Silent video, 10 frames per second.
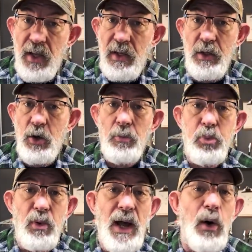And you're
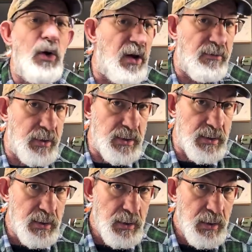proud of
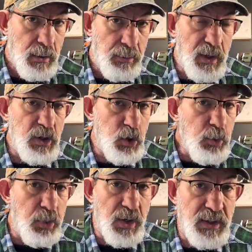it because
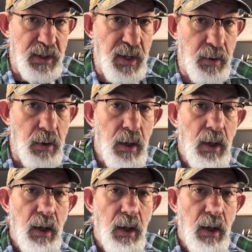you put it together.